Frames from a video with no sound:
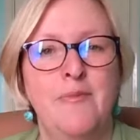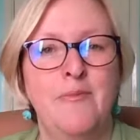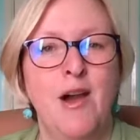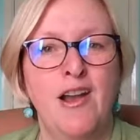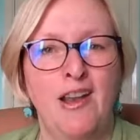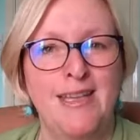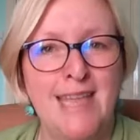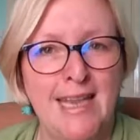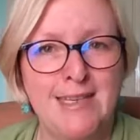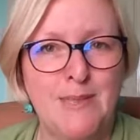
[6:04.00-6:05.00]
Mark and I
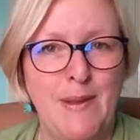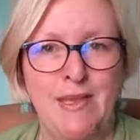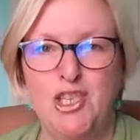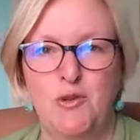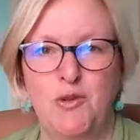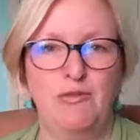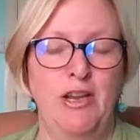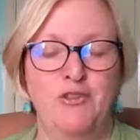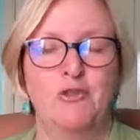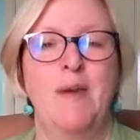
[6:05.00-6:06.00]
tend to spend £200 or
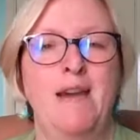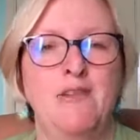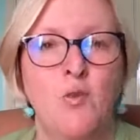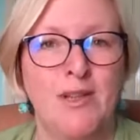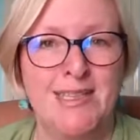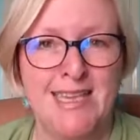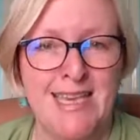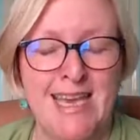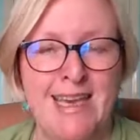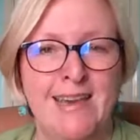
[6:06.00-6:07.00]
£300 once a
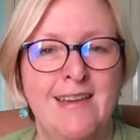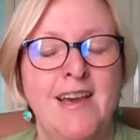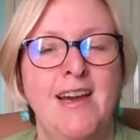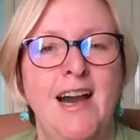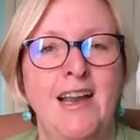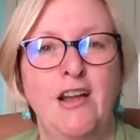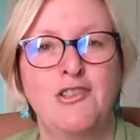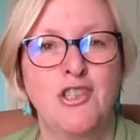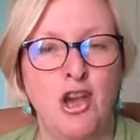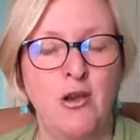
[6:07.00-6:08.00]
year, and
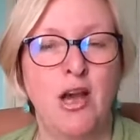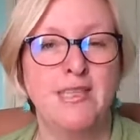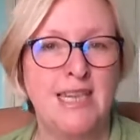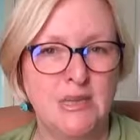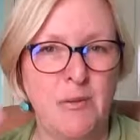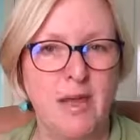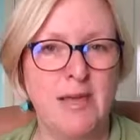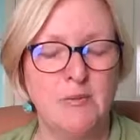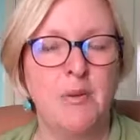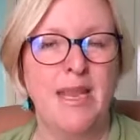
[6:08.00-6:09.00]
I tend to buy
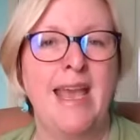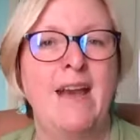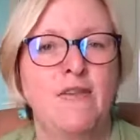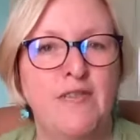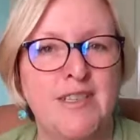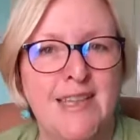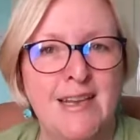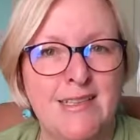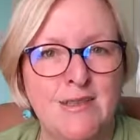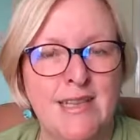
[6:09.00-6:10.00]
complete outfits.
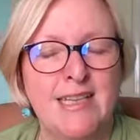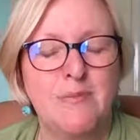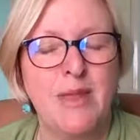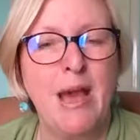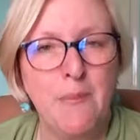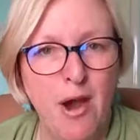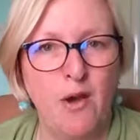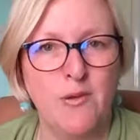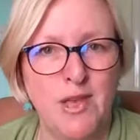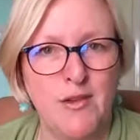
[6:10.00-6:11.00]
So that
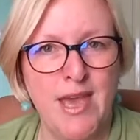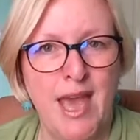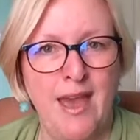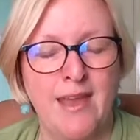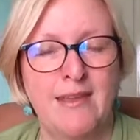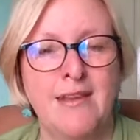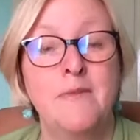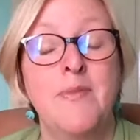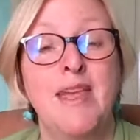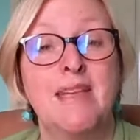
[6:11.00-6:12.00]
part was okay.
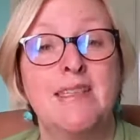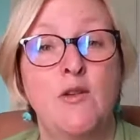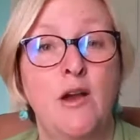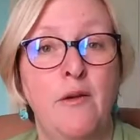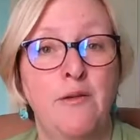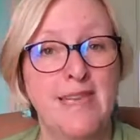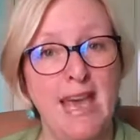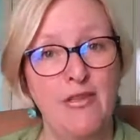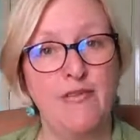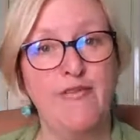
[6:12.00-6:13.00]
So I would
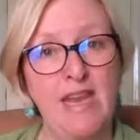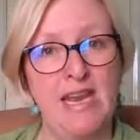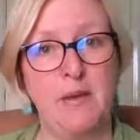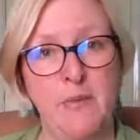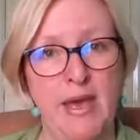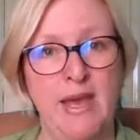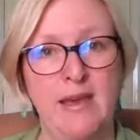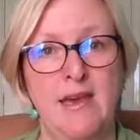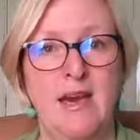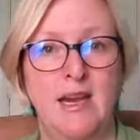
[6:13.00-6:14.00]
get the feeling
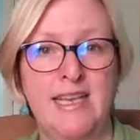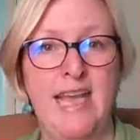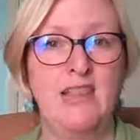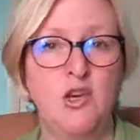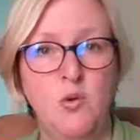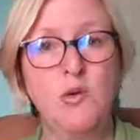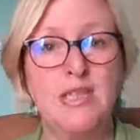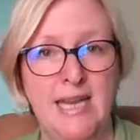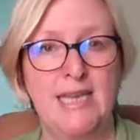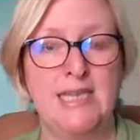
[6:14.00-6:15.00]
bit, and I'd get the
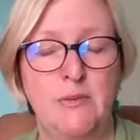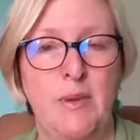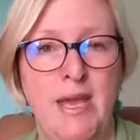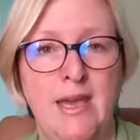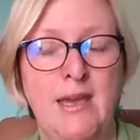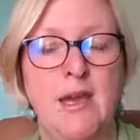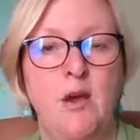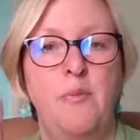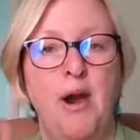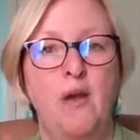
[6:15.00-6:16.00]
coordinated bit,
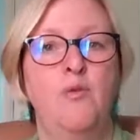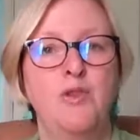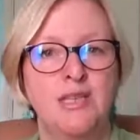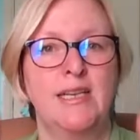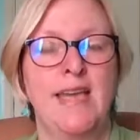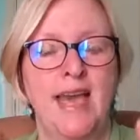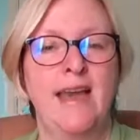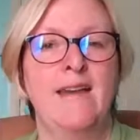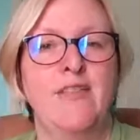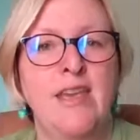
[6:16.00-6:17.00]
but I wouldn't
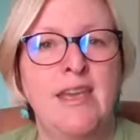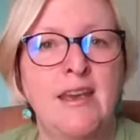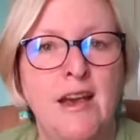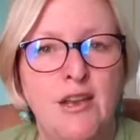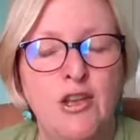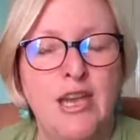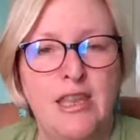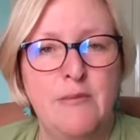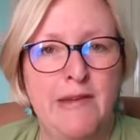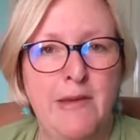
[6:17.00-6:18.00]
get the look in
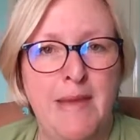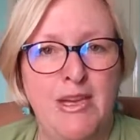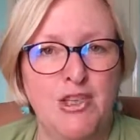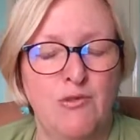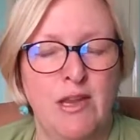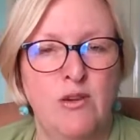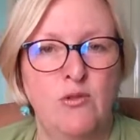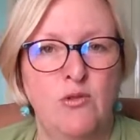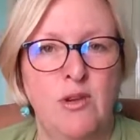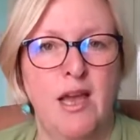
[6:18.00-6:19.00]
the mirror and make sure it
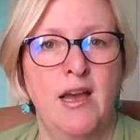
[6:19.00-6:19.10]
all